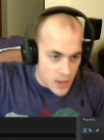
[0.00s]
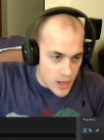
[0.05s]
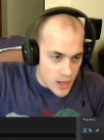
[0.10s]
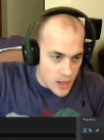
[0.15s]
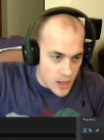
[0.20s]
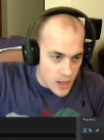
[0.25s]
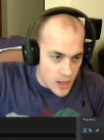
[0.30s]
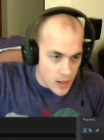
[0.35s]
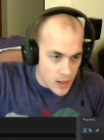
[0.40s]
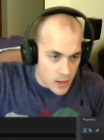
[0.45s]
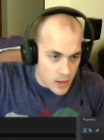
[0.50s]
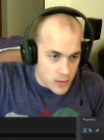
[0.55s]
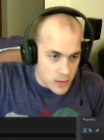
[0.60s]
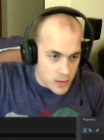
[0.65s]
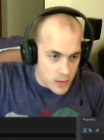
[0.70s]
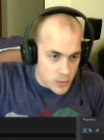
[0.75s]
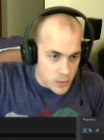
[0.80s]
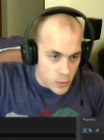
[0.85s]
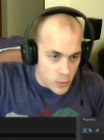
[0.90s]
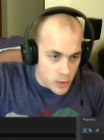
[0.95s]

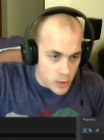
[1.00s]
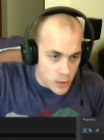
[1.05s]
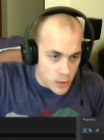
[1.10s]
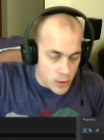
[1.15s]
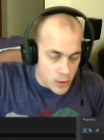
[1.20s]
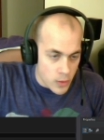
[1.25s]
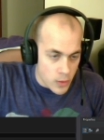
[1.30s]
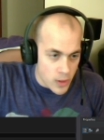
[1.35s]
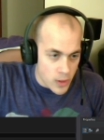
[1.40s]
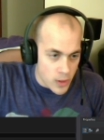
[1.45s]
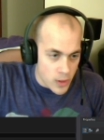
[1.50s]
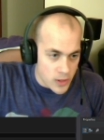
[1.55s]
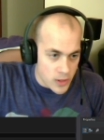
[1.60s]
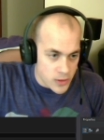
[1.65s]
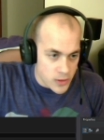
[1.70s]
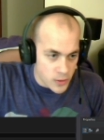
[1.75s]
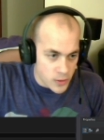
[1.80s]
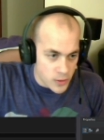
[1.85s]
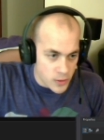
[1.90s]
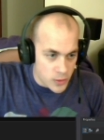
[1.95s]
And we're
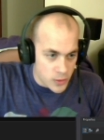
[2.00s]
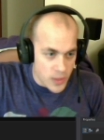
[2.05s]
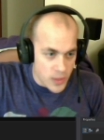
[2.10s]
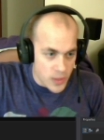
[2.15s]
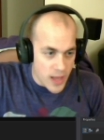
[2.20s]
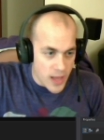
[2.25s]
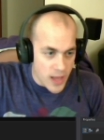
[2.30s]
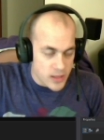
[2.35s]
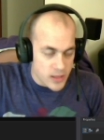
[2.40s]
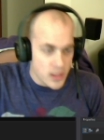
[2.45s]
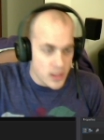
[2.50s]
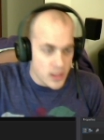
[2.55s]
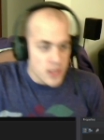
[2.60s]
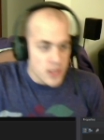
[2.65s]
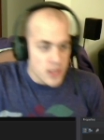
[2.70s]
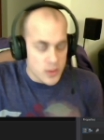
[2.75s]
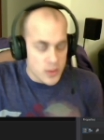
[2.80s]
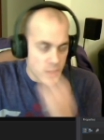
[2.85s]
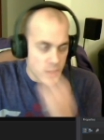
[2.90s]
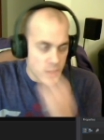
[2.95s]
going to do that.
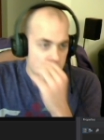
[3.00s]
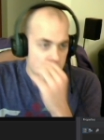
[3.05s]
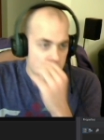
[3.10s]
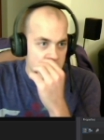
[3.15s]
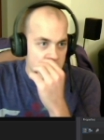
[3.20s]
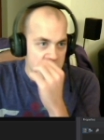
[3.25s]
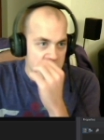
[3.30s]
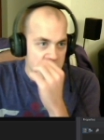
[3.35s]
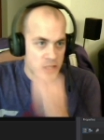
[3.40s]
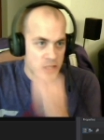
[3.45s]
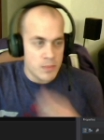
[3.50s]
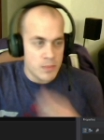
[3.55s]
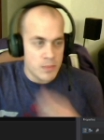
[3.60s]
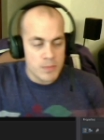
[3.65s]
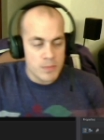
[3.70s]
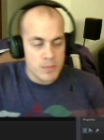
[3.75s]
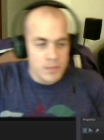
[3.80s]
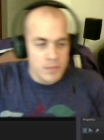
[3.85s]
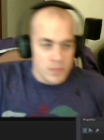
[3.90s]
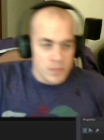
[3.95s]
So now as you can see,
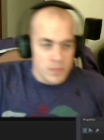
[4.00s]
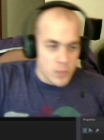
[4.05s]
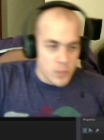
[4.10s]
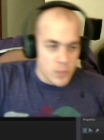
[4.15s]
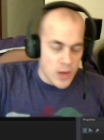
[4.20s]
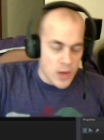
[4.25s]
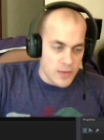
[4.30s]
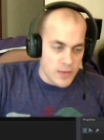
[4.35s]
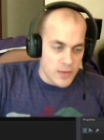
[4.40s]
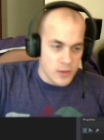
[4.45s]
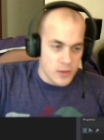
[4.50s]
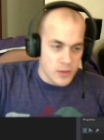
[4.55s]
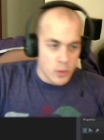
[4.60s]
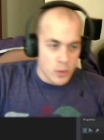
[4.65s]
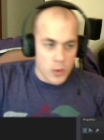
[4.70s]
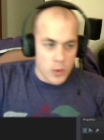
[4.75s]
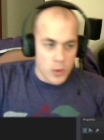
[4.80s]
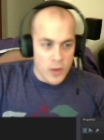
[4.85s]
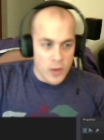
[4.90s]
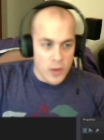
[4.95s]
we have this
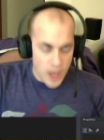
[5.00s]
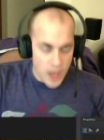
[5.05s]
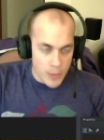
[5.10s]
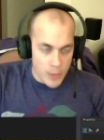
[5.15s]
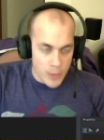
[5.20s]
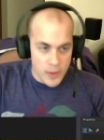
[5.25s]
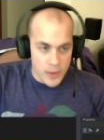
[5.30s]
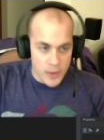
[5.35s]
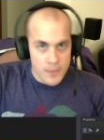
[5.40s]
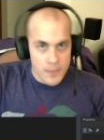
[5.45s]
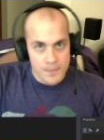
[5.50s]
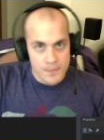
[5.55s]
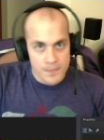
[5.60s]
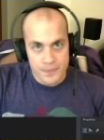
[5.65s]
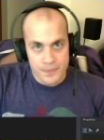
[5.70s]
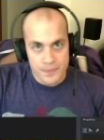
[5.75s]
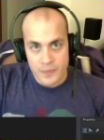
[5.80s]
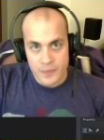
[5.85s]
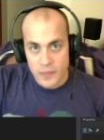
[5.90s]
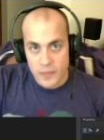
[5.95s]
quote-unquote helper
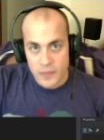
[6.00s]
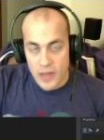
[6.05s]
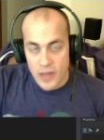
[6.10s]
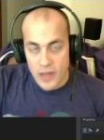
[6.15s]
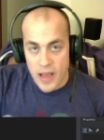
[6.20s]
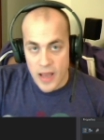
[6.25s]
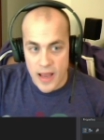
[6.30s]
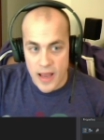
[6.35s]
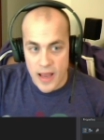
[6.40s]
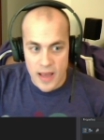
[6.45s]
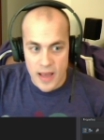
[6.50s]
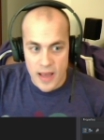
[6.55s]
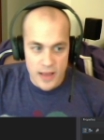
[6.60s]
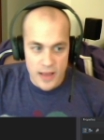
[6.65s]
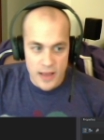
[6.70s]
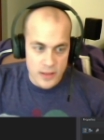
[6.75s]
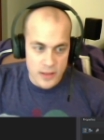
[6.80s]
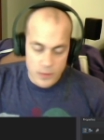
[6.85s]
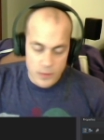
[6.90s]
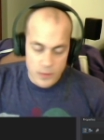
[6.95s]

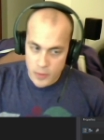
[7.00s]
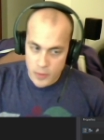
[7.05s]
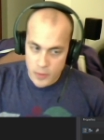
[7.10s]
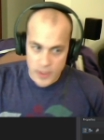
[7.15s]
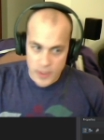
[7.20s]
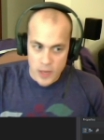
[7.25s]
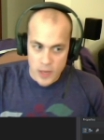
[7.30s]
and but